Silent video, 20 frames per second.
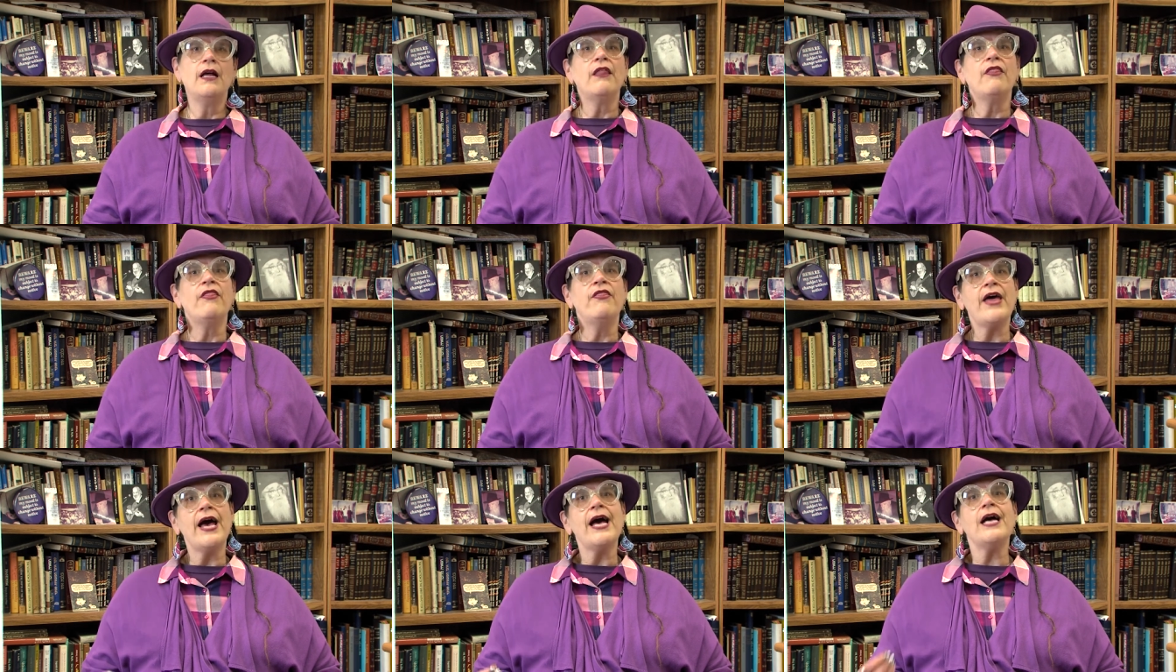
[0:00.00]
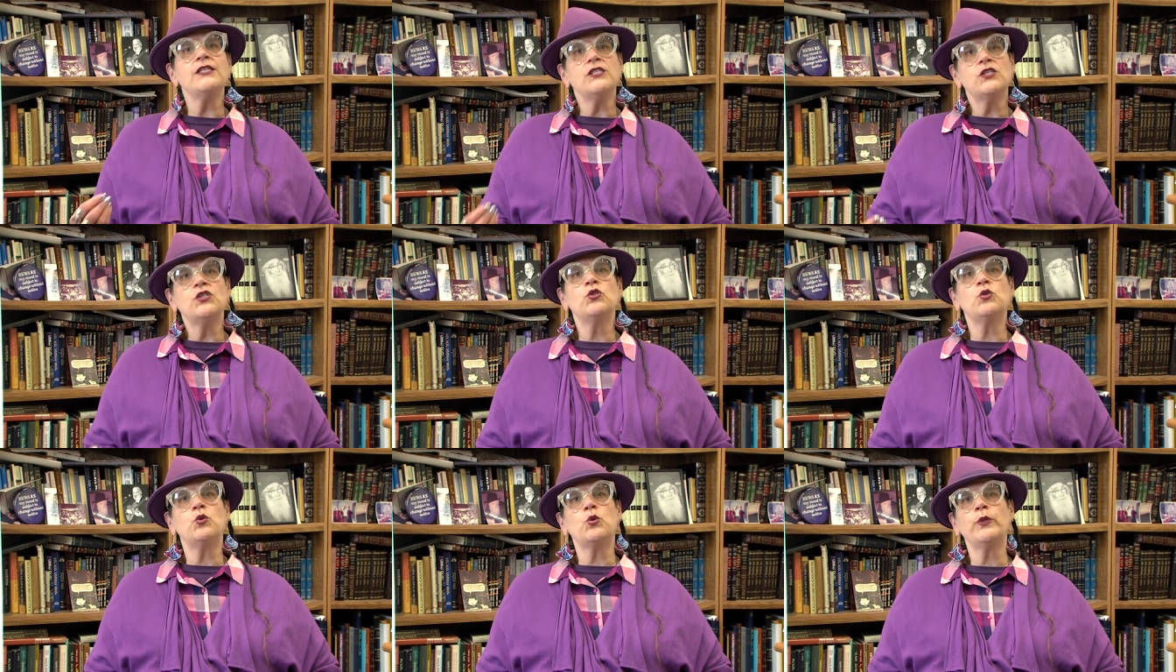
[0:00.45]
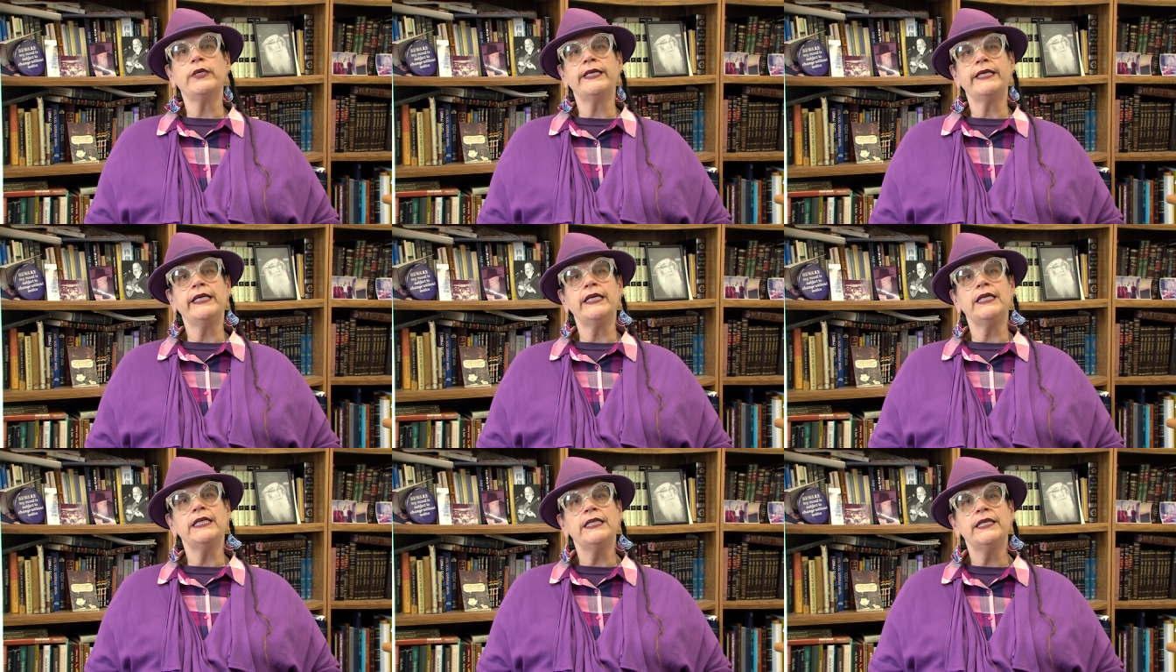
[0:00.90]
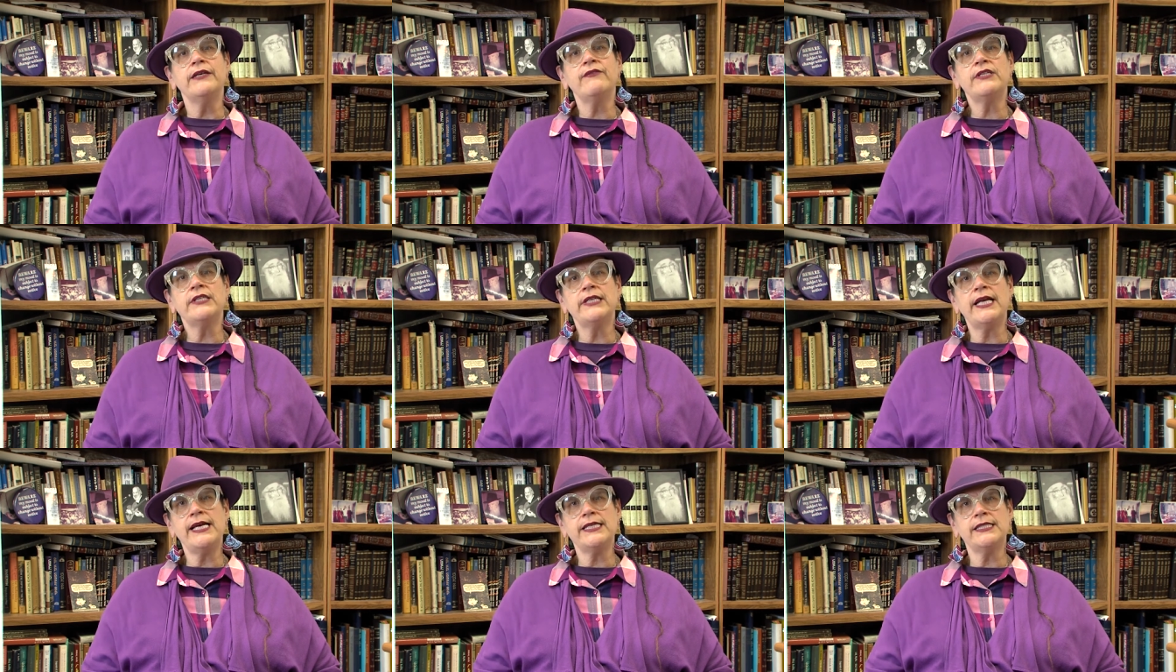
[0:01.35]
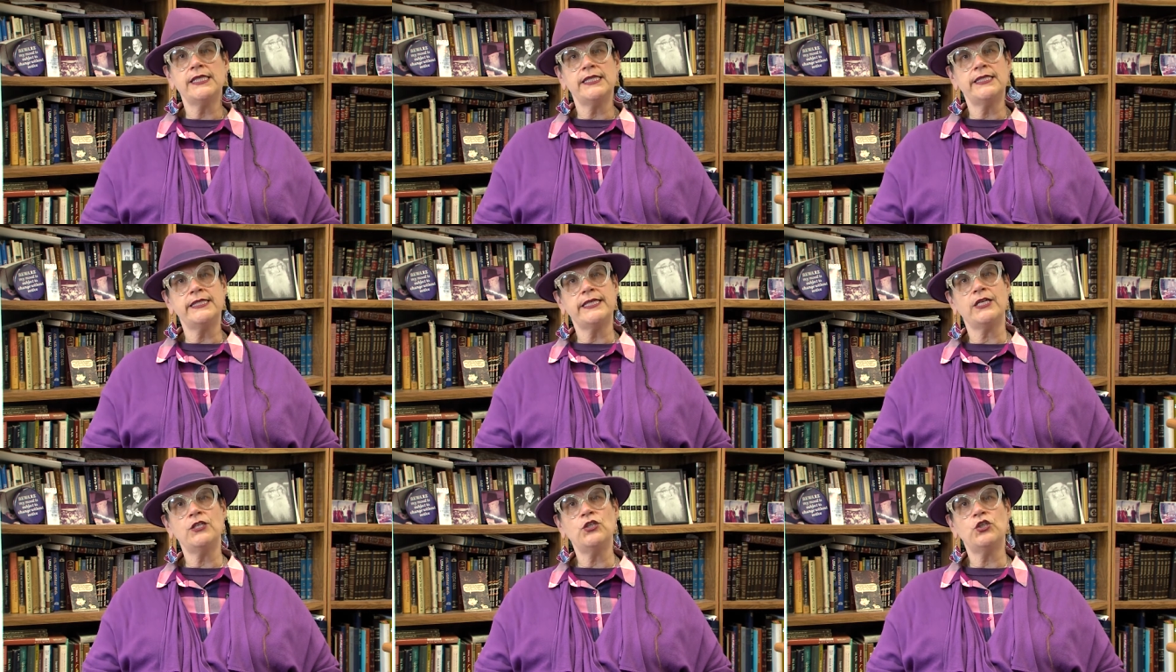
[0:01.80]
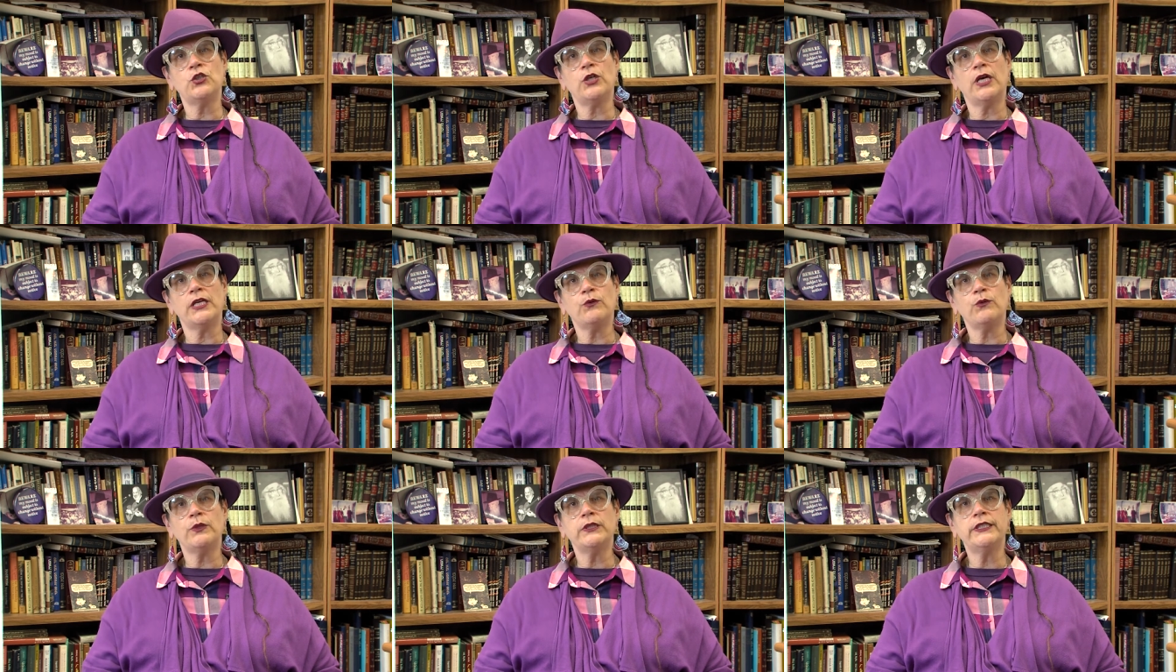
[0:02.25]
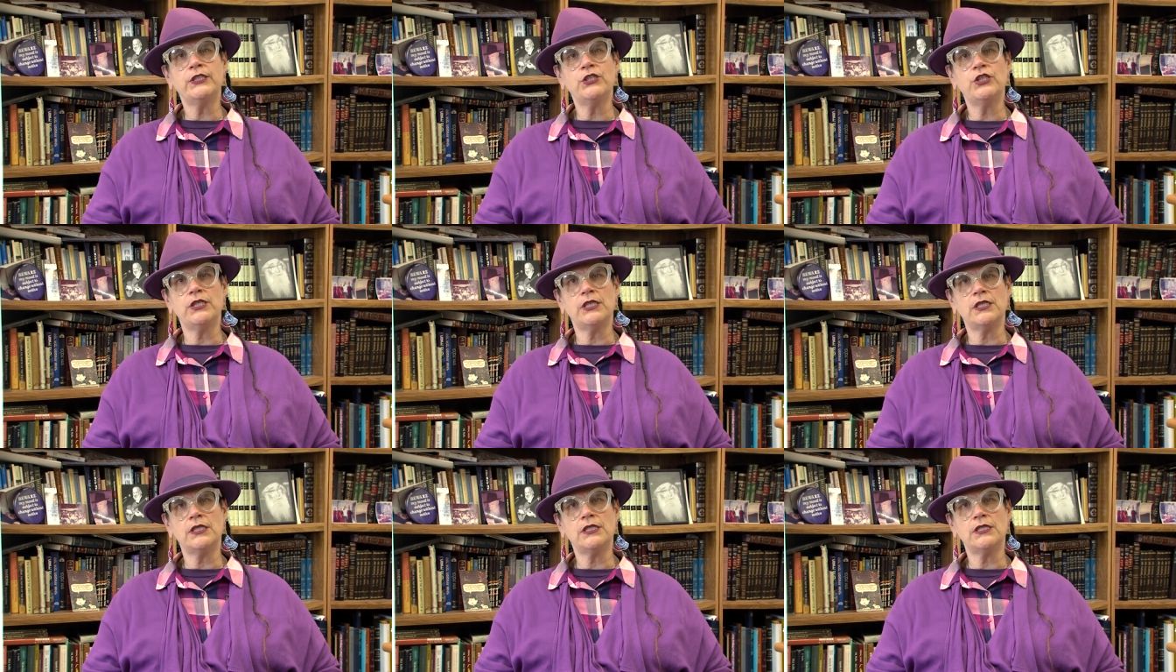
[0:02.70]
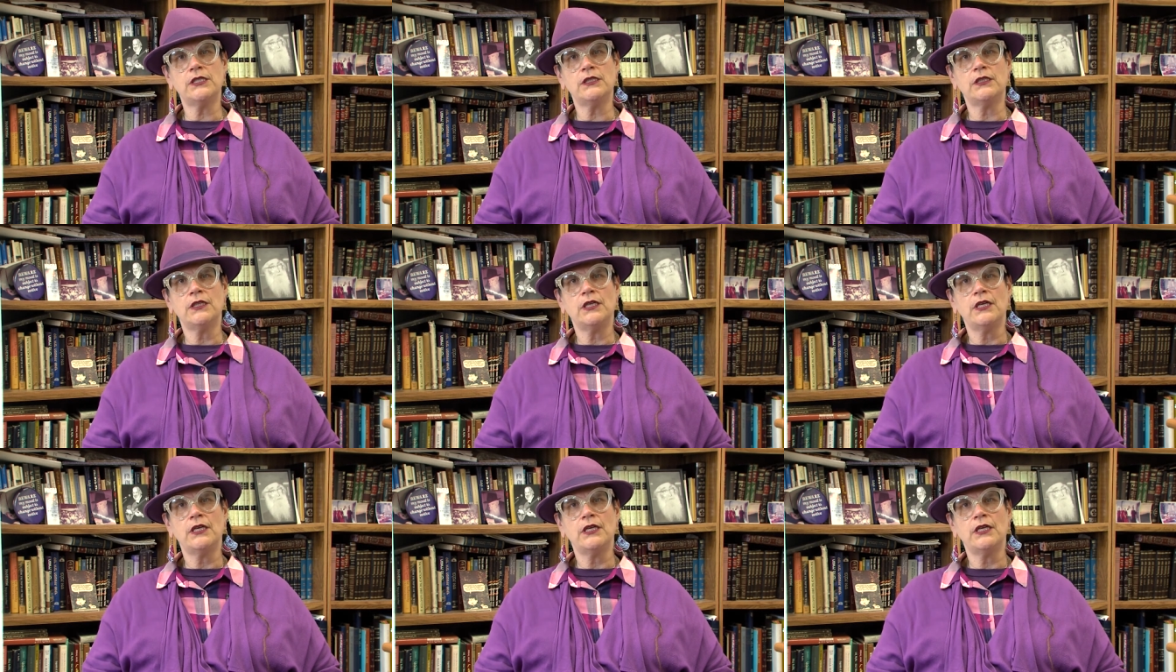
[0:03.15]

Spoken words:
That story, given existential and religious